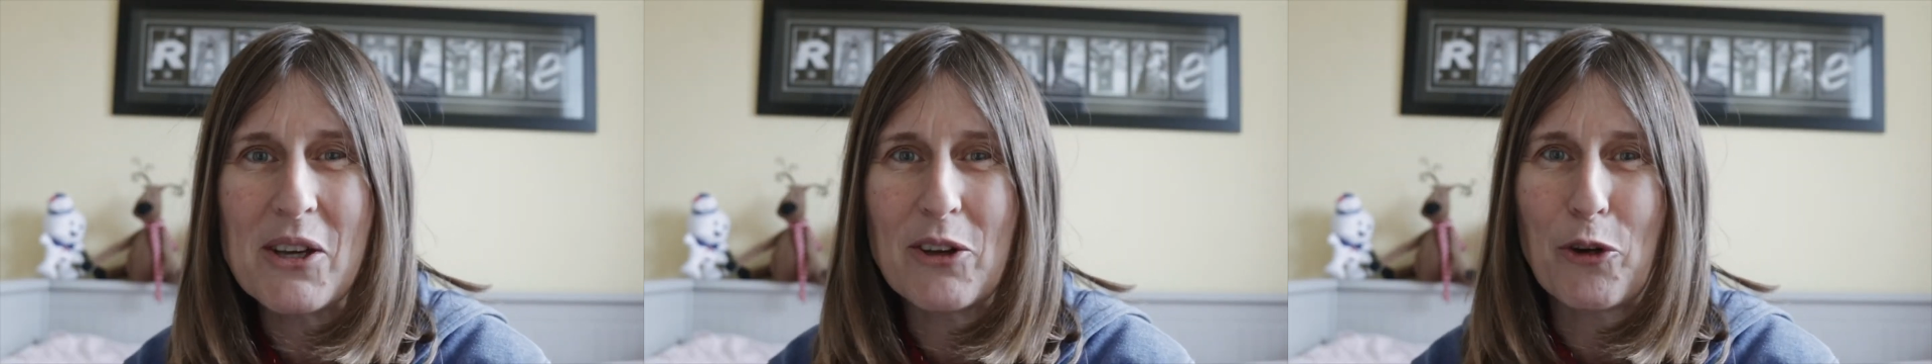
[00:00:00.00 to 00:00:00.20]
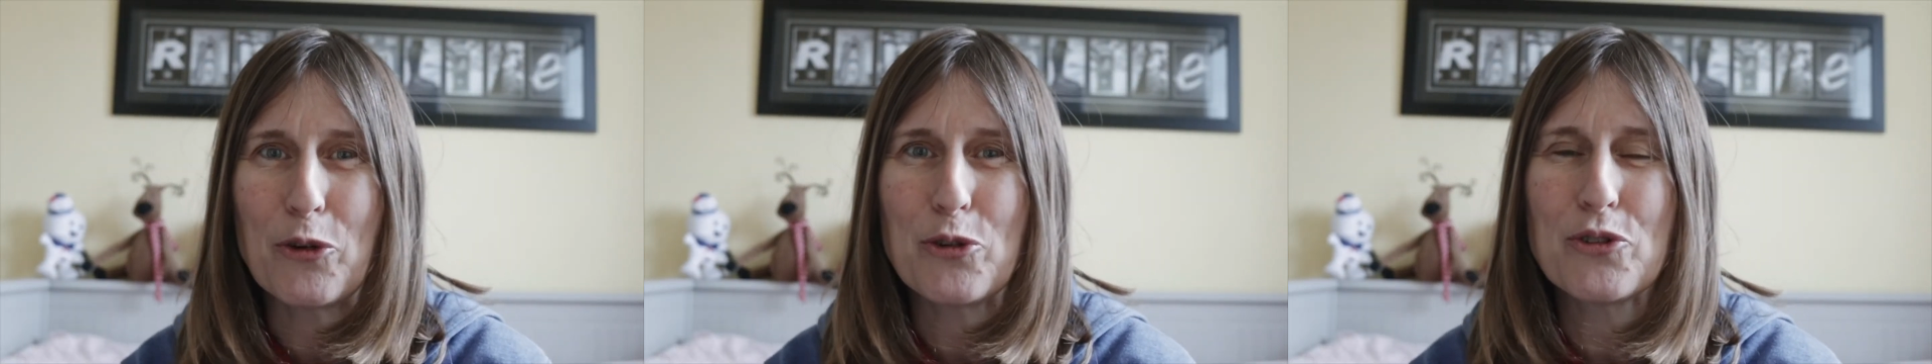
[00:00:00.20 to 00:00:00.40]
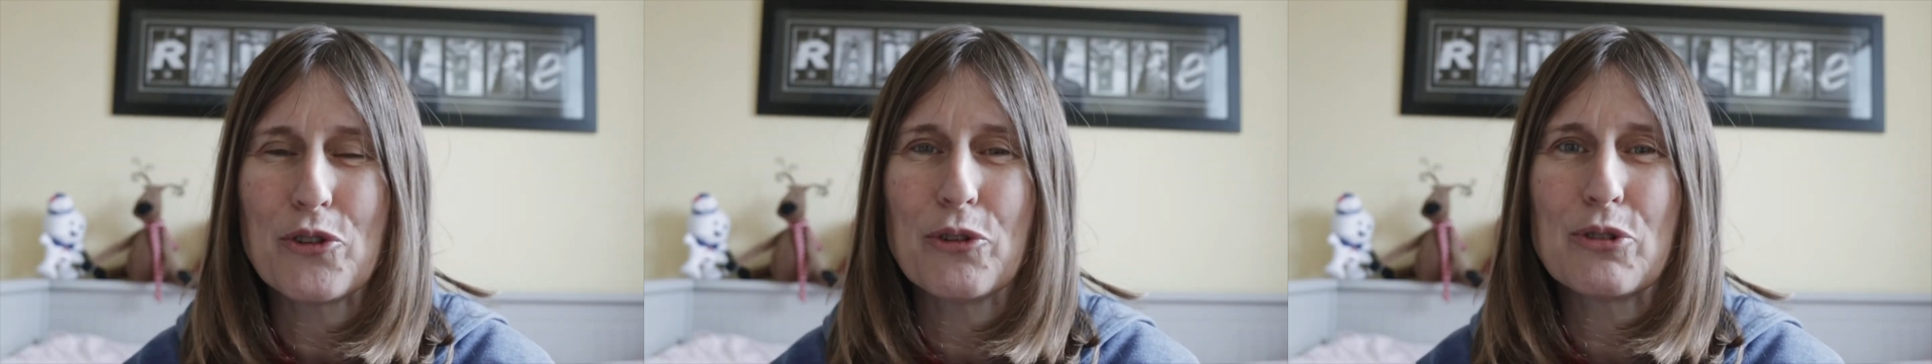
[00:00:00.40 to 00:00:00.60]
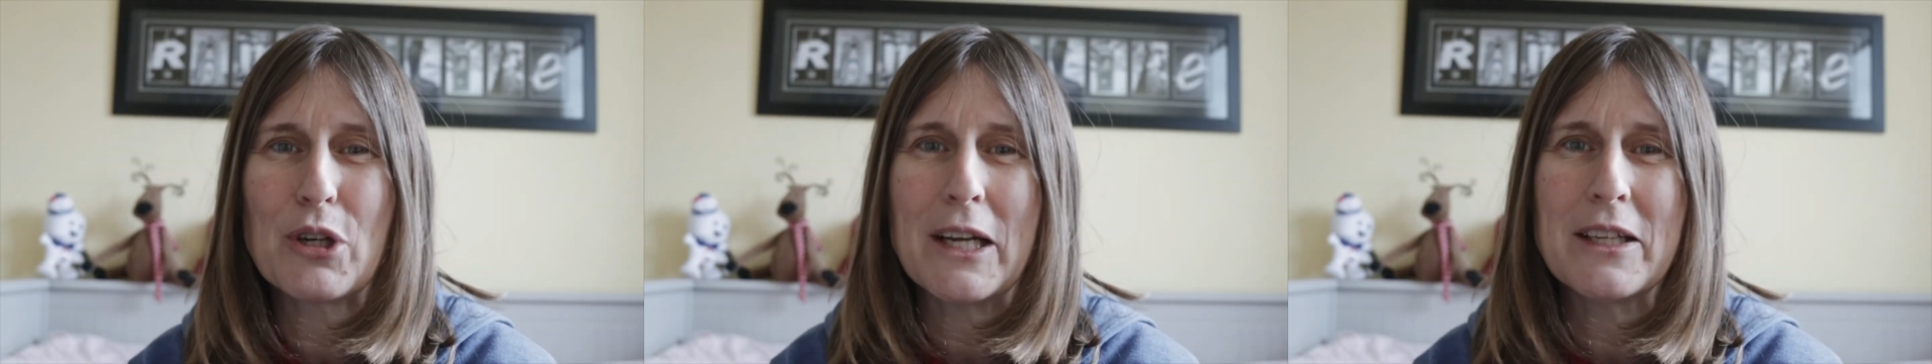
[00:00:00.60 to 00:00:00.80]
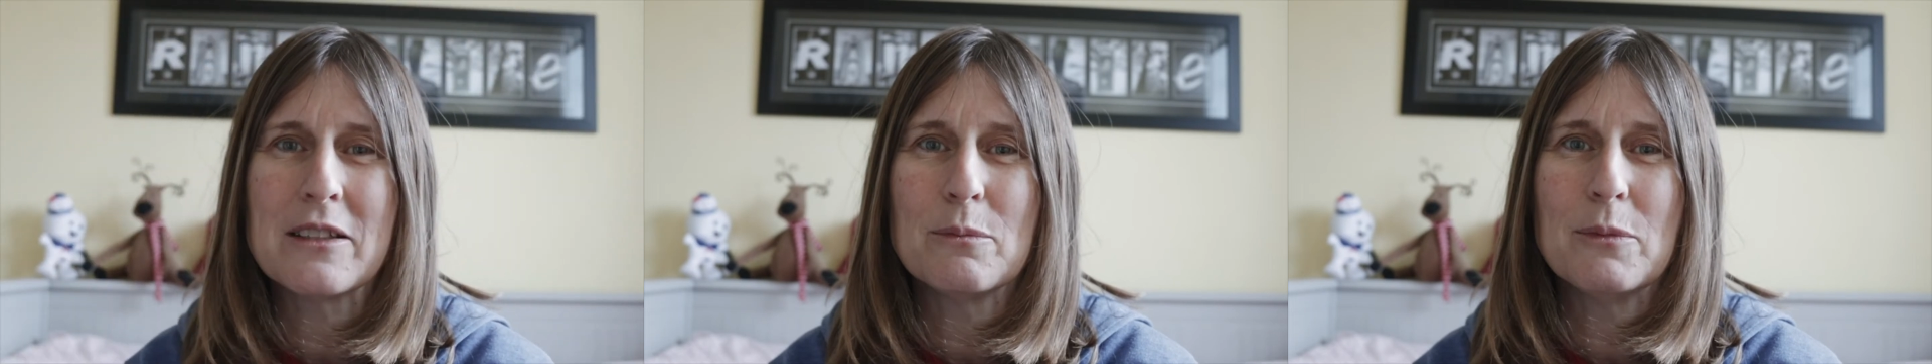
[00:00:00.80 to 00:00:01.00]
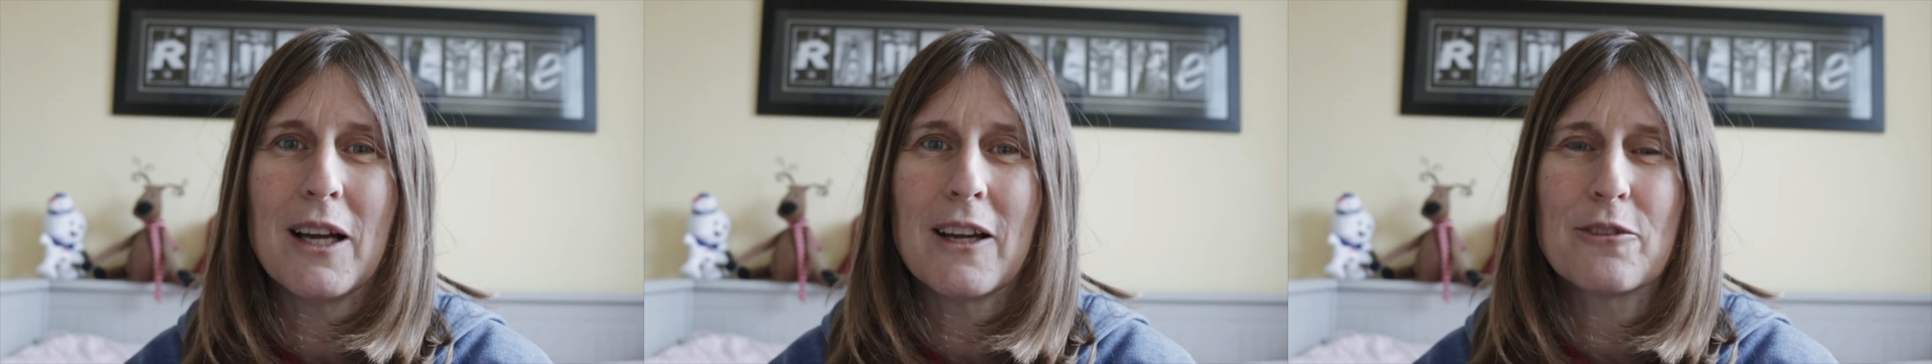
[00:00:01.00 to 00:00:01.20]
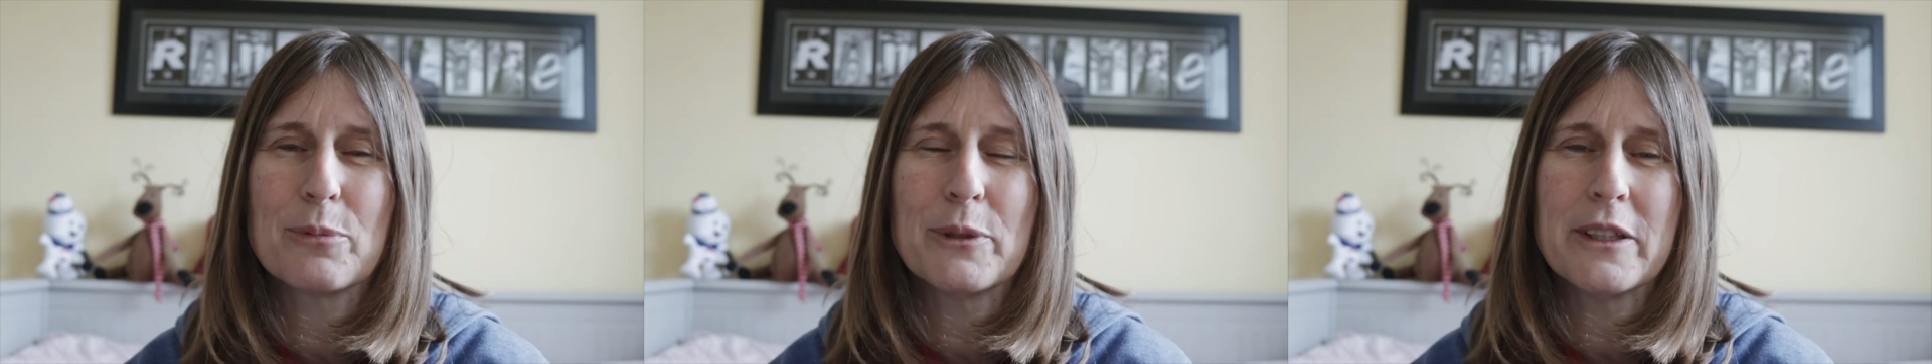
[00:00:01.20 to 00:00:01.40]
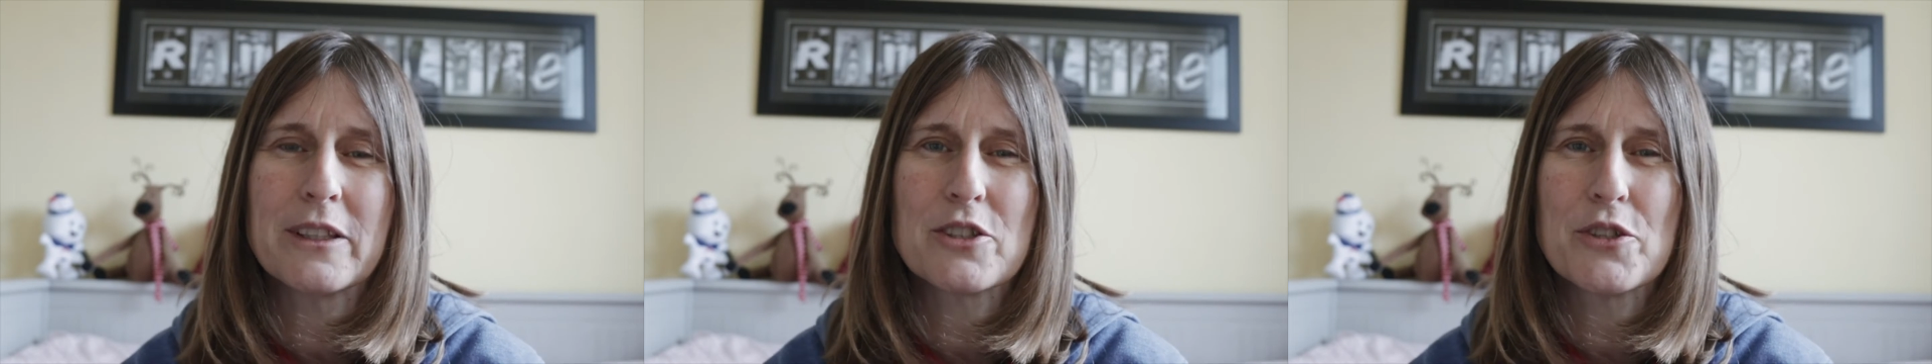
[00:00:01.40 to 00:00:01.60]
host of Random Life
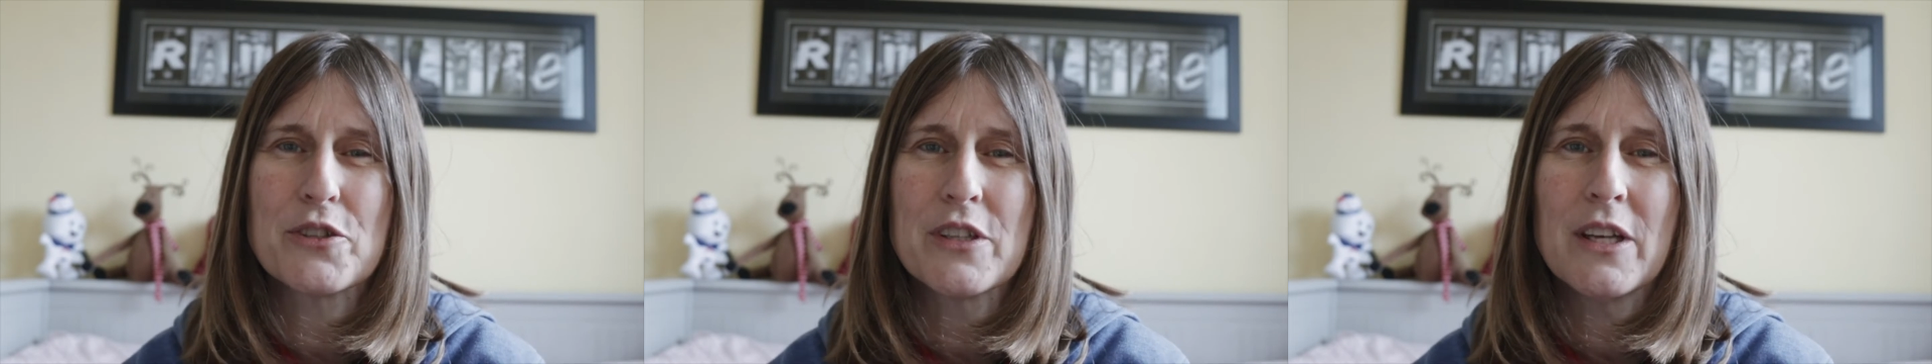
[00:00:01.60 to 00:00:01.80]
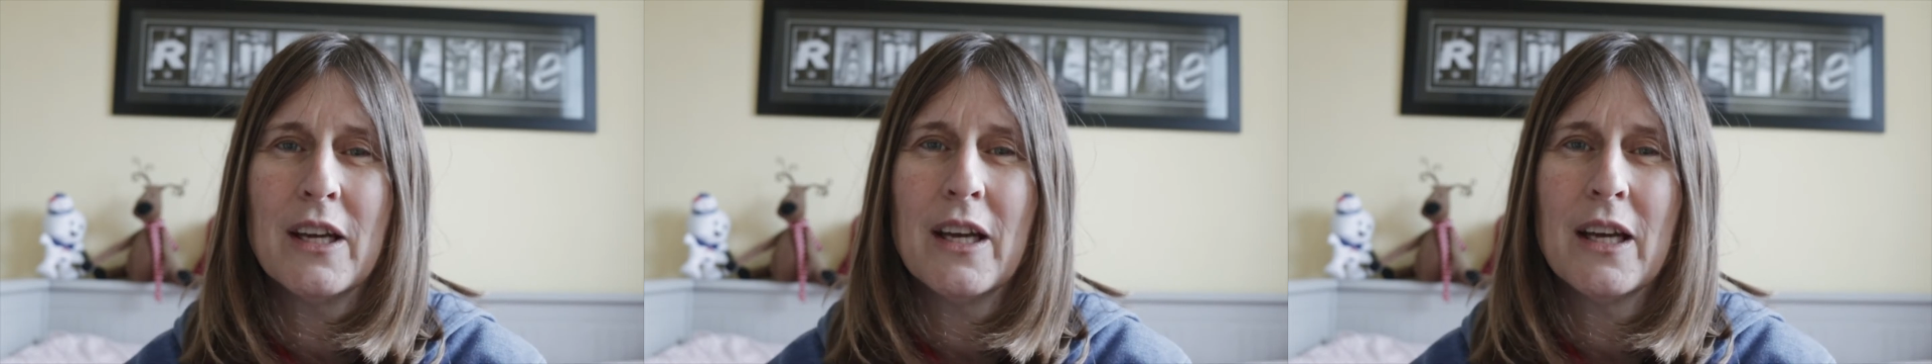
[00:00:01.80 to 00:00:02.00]
Productions,